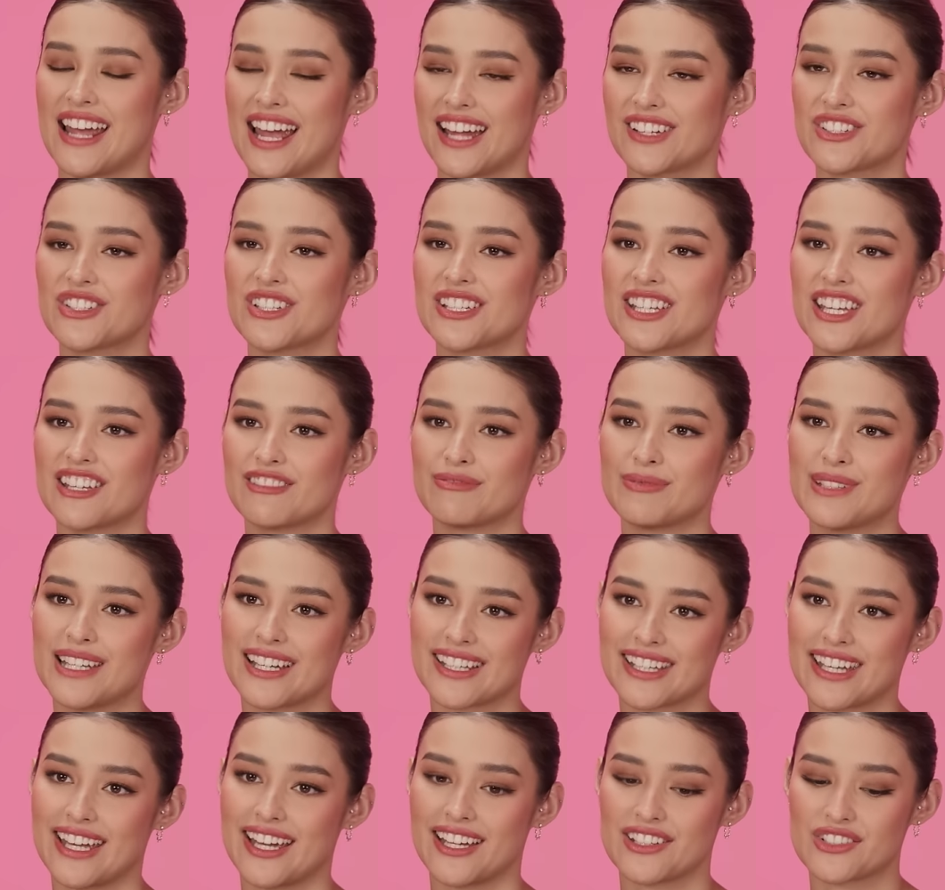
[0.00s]
And she gave me
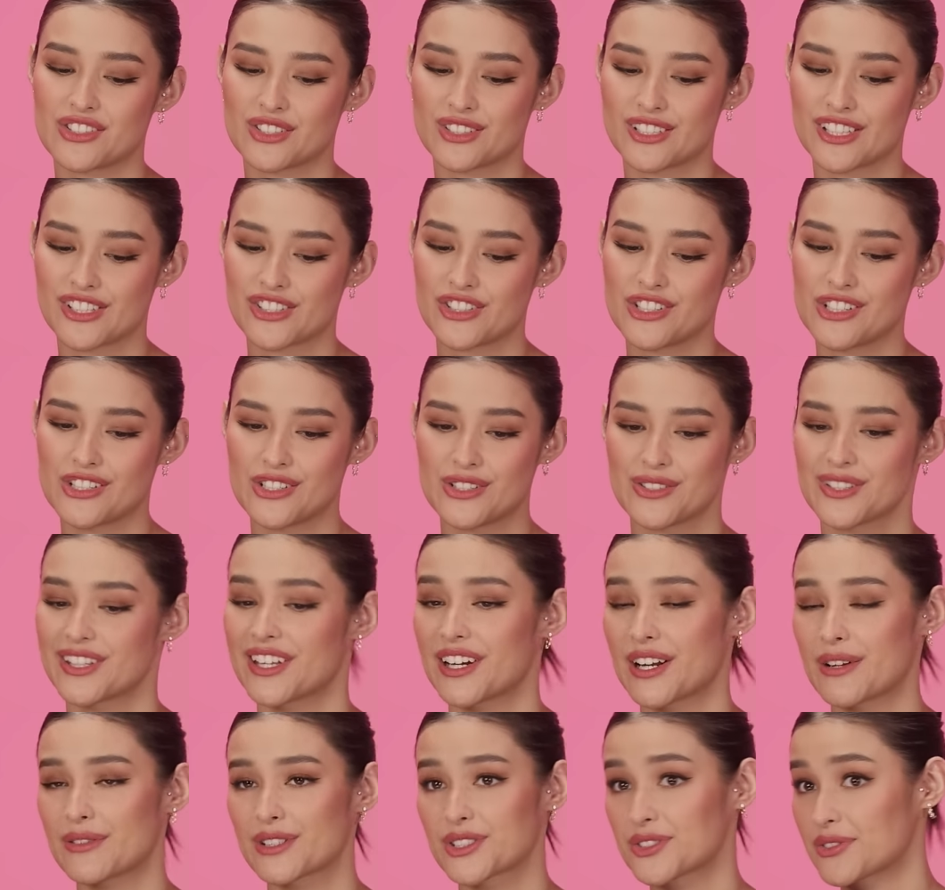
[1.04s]
a candle because she knew
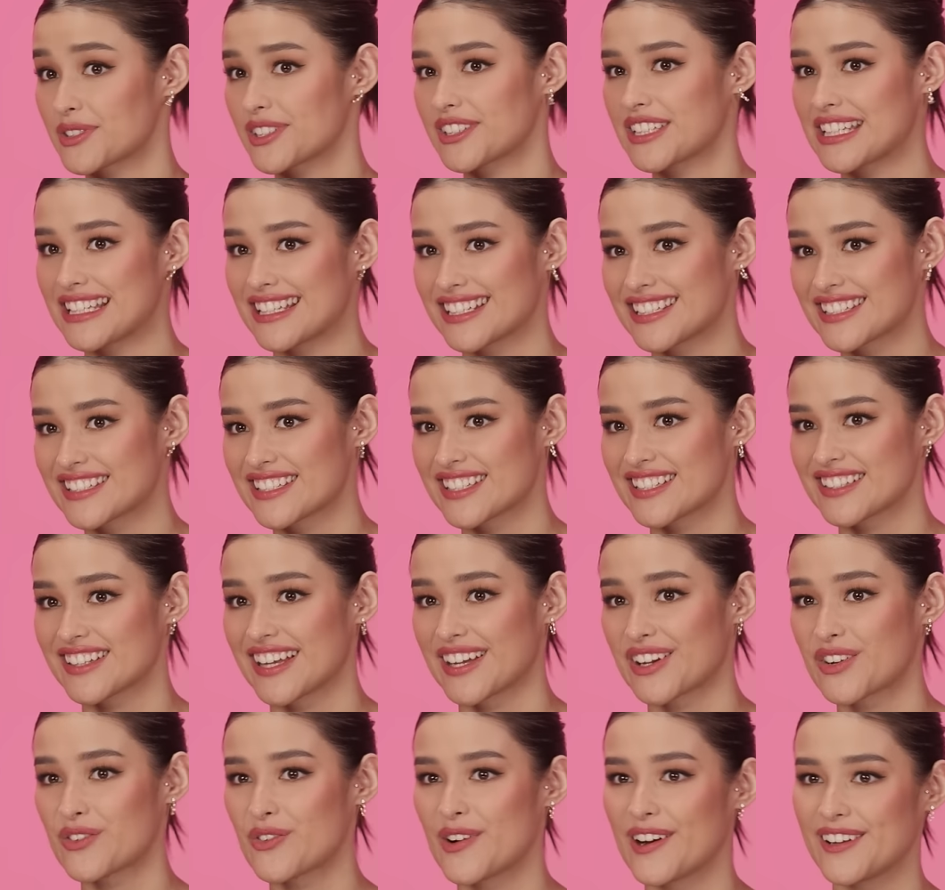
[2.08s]
that I was really into
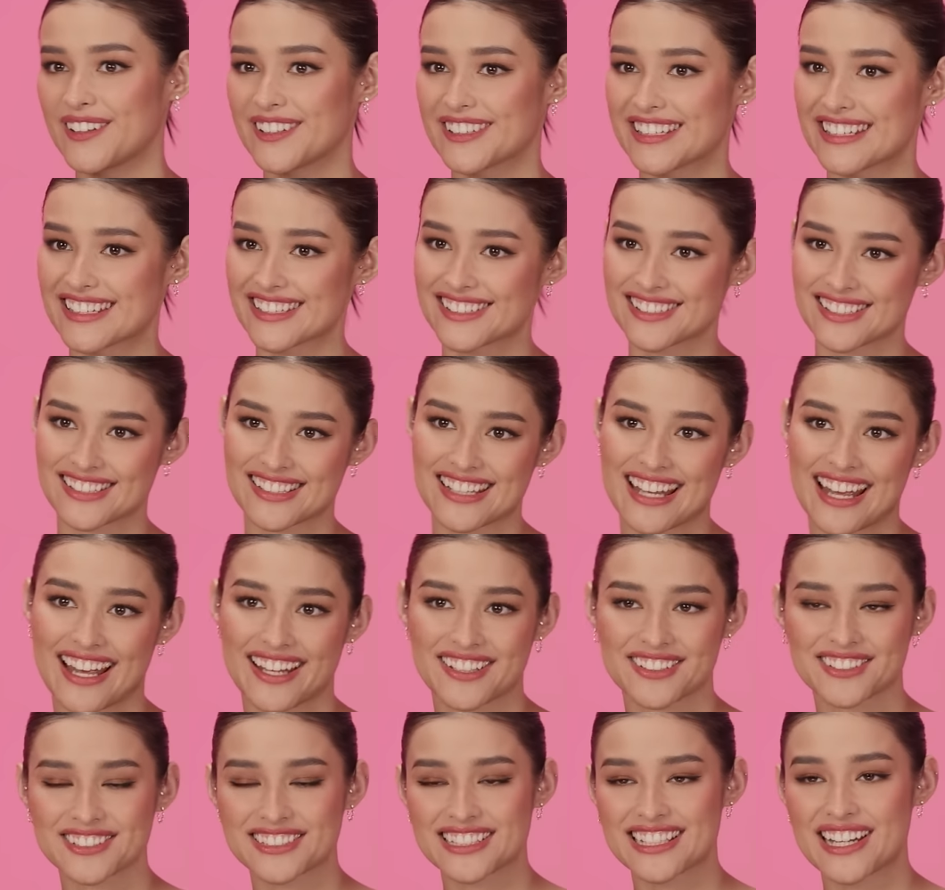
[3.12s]
like wellness and
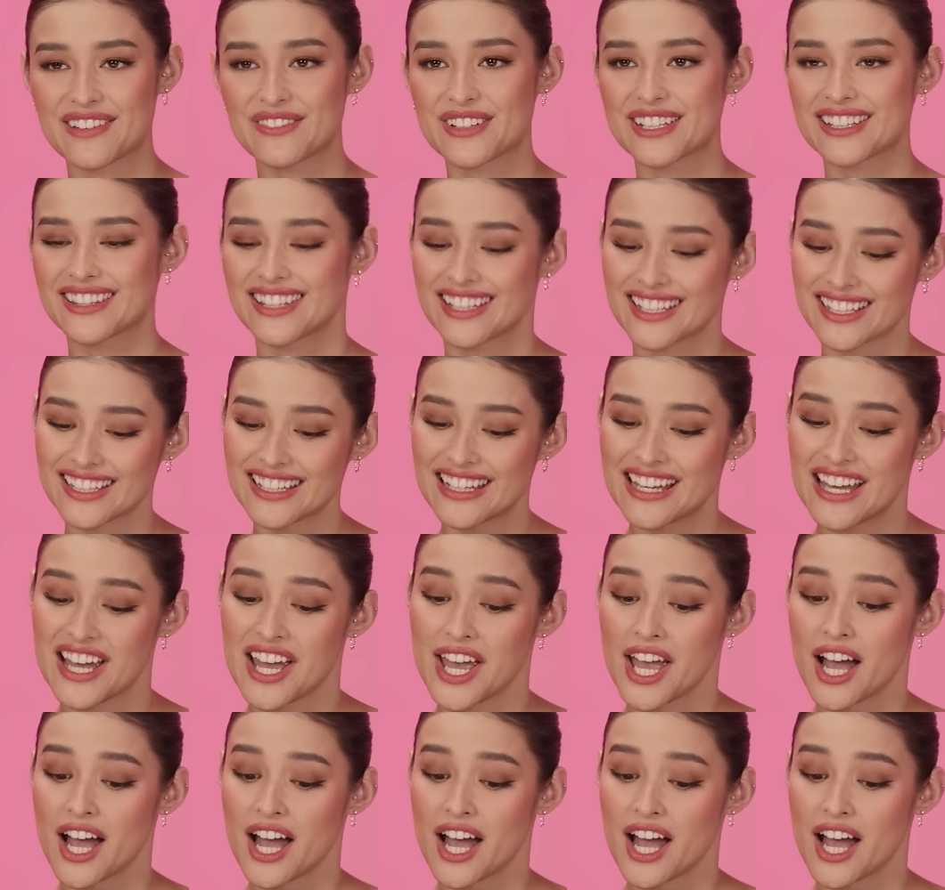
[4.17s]
candles and everything.